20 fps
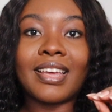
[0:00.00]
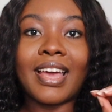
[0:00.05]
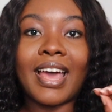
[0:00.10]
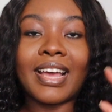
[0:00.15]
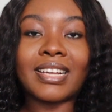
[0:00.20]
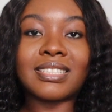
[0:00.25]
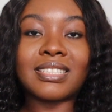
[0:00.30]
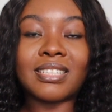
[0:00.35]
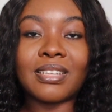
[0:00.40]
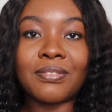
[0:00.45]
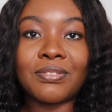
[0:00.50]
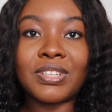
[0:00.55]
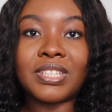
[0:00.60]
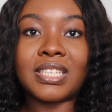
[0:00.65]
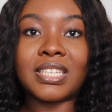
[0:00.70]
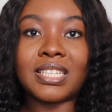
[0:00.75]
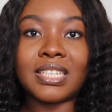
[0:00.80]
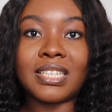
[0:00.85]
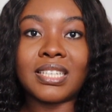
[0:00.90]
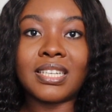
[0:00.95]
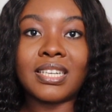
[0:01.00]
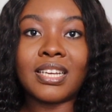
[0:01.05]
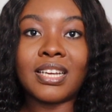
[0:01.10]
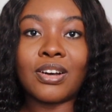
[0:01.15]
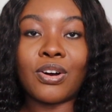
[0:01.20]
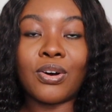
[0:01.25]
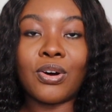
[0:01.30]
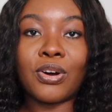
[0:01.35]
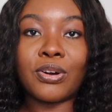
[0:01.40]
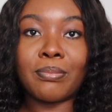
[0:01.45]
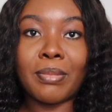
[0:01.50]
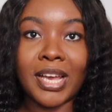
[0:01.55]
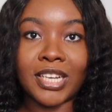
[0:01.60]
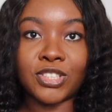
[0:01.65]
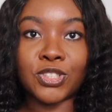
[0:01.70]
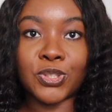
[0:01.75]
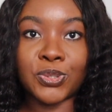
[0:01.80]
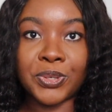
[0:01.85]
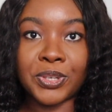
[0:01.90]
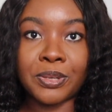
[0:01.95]
activity on my
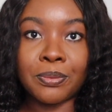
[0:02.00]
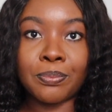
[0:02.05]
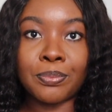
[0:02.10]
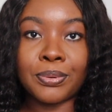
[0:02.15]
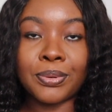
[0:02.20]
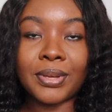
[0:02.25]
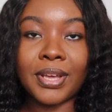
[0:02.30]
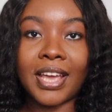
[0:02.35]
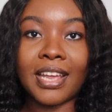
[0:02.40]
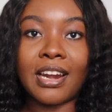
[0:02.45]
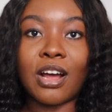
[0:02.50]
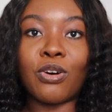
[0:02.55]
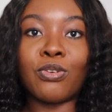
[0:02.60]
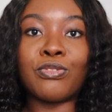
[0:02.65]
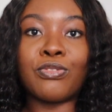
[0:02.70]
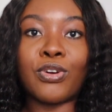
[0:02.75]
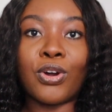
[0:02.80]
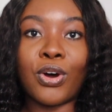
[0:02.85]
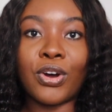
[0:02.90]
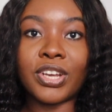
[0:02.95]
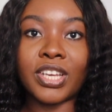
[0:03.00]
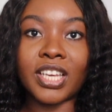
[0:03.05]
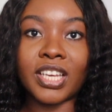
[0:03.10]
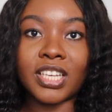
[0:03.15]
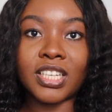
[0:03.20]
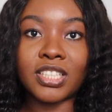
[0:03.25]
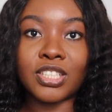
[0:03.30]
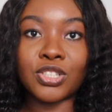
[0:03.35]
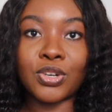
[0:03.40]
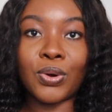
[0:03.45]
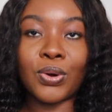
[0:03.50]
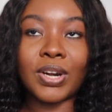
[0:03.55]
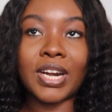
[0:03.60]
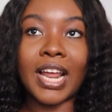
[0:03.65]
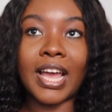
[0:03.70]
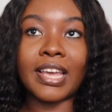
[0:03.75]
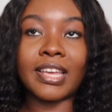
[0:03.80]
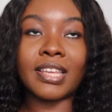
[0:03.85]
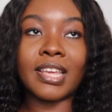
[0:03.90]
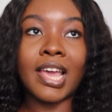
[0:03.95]
trip and I'll vlog it, or
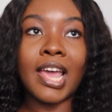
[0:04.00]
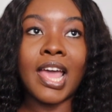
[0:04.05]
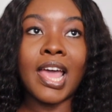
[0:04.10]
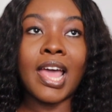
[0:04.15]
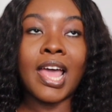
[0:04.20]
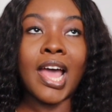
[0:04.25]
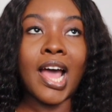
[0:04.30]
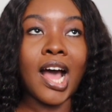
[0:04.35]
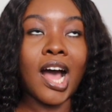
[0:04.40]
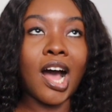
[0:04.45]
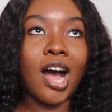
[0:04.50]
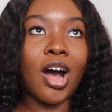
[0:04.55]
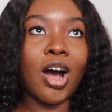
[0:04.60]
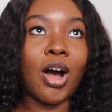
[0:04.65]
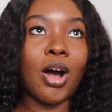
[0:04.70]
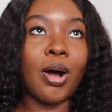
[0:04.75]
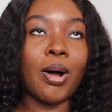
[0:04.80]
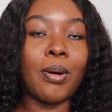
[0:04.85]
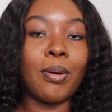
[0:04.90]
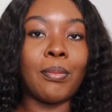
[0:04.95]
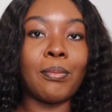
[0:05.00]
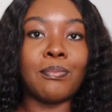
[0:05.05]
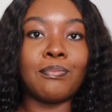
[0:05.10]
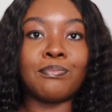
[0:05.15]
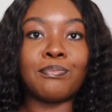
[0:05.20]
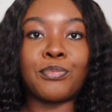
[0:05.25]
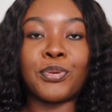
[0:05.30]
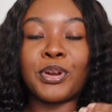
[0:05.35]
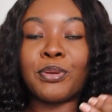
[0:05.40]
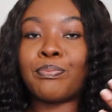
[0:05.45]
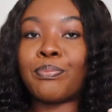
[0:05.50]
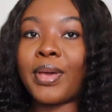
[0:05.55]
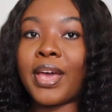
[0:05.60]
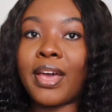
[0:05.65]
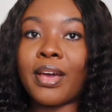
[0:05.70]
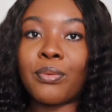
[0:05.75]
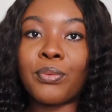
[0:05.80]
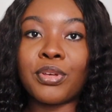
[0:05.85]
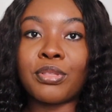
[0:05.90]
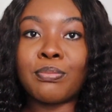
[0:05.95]
like
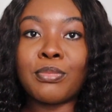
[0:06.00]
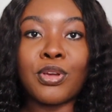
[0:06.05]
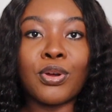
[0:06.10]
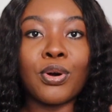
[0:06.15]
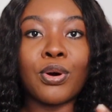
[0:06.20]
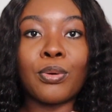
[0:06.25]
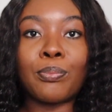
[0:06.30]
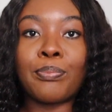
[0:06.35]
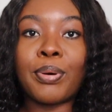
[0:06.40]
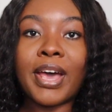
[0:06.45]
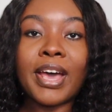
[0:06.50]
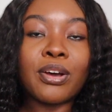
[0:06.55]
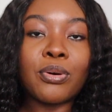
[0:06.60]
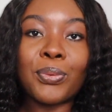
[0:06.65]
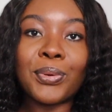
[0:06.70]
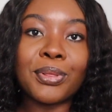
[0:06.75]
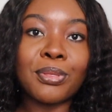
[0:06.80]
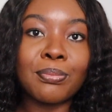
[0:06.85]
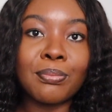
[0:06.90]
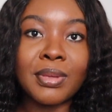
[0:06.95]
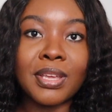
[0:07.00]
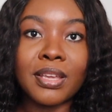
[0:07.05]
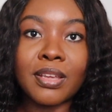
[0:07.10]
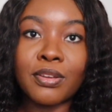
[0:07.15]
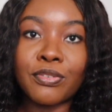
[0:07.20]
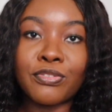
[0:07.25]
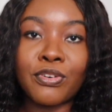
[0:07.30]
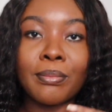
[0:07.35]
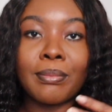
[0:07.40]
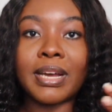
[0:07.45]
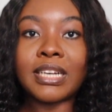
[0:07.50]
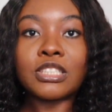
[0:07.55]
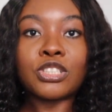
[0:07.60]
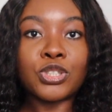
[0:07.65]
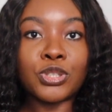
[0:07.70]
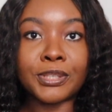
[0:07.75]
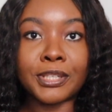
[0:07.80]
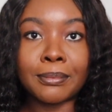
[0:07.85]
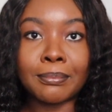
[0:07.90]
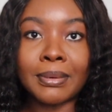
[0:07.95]
prepare with me or pack with me for my
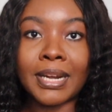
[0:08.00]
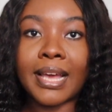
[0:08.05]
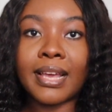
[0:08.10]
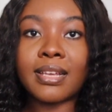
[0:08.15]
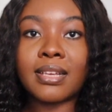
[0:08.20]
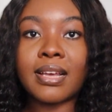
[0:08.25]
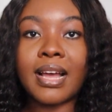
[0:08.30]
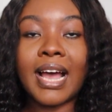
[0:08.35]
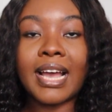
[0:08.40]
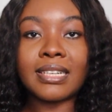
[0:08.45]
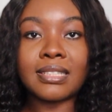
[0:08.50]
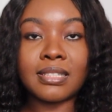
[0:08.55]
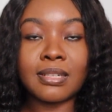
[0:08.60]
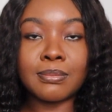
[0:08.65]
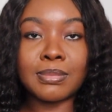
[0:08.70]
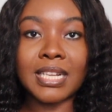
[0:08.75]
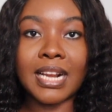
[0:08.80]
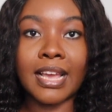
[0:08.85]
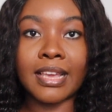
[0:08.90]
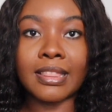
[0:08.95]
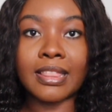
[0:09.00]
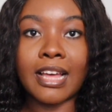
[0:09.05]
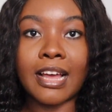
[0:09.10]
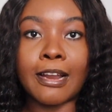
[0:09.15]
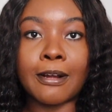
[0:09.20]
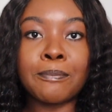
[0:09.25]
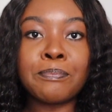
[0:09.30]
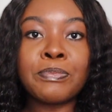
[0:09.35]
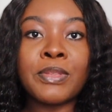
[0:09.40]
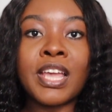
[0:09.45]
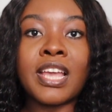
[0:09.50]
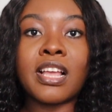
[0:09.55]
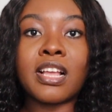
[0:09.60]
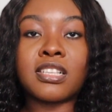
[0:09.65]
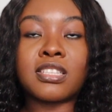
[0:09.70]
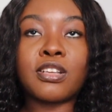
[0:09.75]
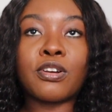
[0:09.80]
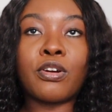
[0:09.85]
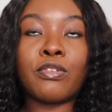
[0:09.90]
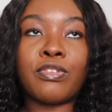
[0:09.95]
trip, like items like that,
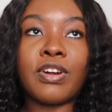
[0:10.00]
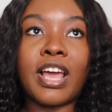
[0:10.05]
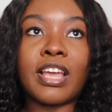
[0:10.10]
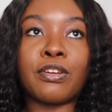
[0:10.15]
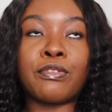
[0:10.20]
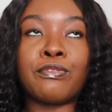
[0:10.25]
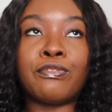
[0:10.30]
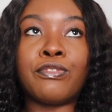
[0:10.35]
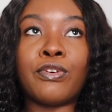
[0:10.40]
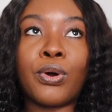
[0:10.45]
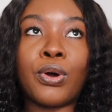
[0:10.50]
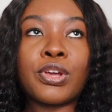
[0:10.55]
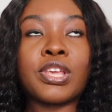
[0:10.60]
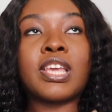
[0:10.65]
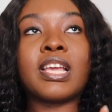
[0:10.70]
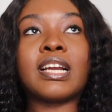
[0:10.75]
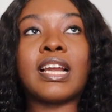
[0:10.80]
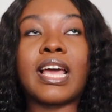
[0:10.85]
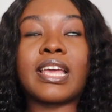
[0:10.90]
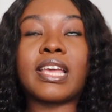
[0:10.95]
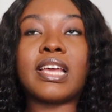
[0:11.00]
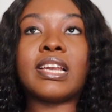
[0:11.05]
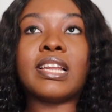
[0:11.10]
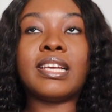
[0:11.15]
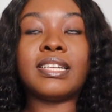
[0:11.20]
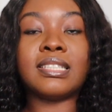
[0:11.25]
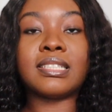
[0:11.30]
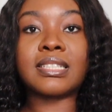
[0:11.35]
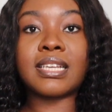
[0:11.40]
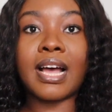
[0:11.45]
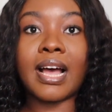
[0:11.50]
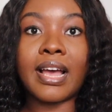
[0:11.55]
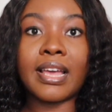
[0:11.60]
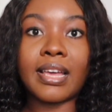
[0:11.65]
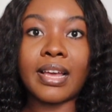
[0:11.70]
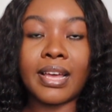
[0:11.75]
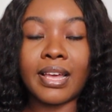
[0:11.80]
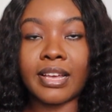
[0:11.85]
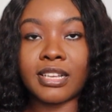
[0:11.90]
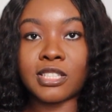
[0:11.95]
instead of like vlogging like an
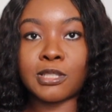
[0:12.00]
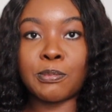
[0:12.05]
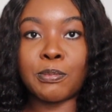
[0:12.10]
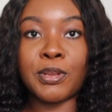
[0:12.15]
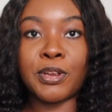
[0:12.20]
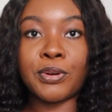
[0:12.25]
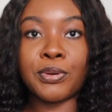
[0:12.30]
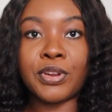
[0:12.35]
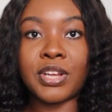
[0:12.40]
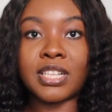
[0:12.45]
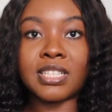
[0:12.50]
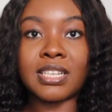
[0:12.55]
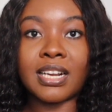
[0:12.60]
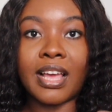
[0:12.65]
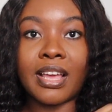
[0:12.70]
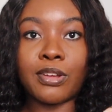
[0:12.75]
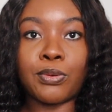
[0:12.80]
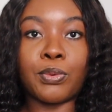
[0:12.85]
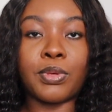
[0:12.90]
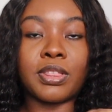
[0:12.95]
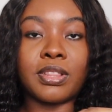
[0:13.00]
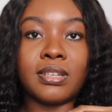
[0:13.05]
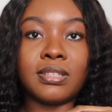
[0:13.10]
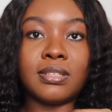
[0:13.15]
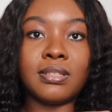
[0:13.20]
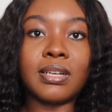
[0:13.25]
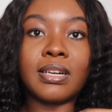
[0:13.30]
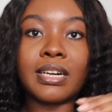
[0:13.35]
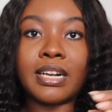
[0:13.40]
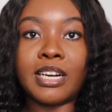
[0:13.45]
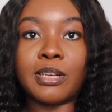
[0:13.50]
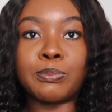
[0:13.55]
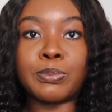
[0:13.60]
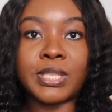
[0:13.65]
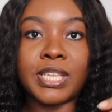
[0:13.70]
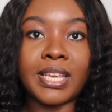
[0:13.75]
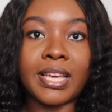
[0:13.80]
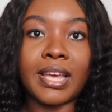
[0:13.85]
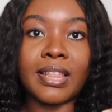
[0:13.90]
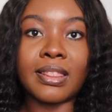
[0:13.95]
entire experience, like with
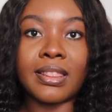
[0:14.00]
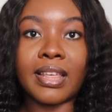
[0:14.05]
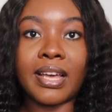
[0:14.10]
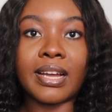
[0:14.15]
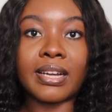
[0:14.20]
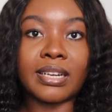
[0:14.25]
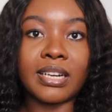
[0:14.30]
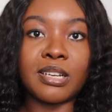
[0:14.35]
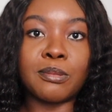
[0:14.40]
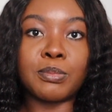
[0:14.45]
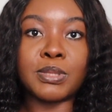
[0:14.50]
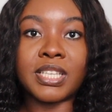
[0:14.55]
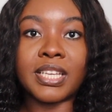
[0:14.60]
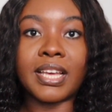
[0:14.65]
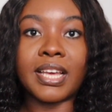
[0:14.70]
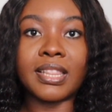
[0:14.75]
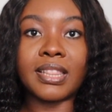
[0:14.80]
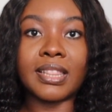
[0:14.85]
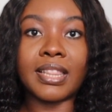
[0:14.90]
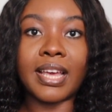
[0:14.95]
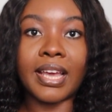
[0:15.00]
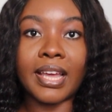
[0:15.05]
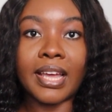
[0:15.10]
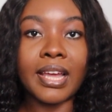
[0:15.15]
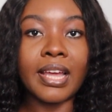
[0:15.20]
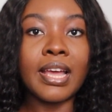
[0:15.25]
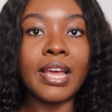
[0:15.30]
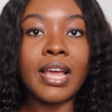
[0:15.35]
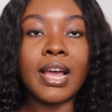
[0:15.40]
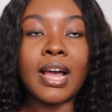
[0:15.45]
clips here and there, clips here and there,